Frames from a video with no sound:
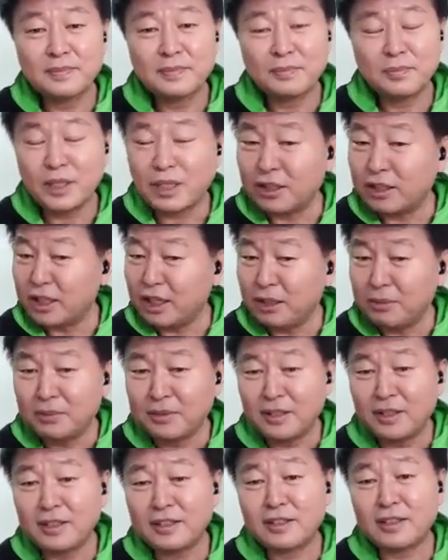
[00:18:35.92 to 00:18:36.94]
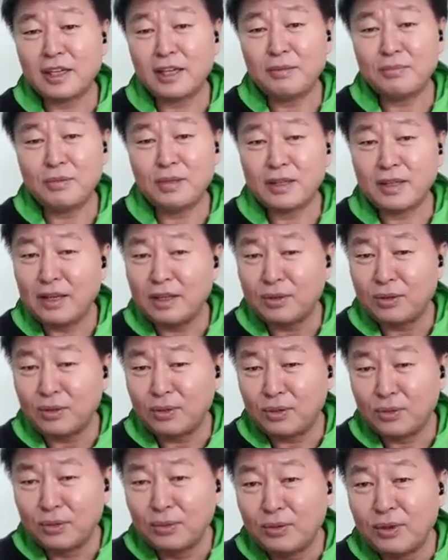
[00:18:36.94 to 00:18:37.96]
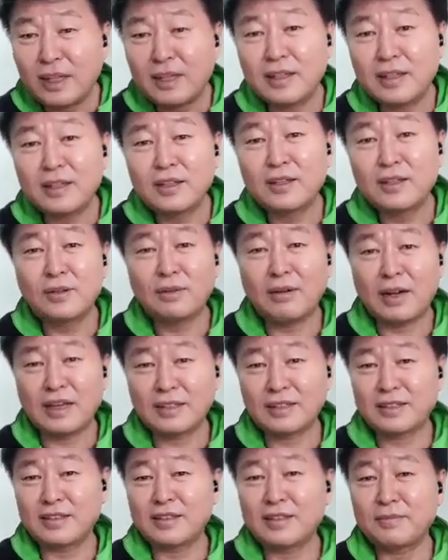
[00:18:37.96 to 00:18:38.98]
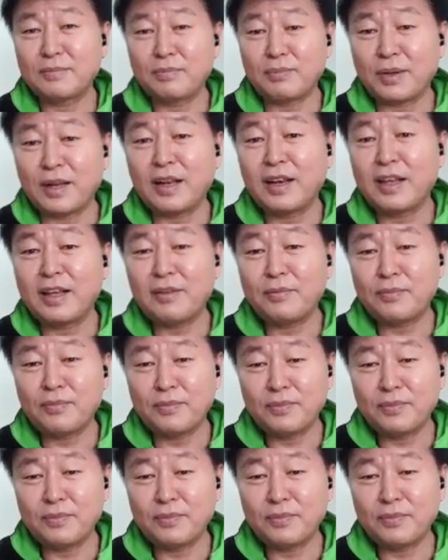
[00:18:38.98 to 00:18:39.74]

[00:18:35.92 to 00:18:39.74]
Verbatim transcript: Because even disciples, they do not trust, believe.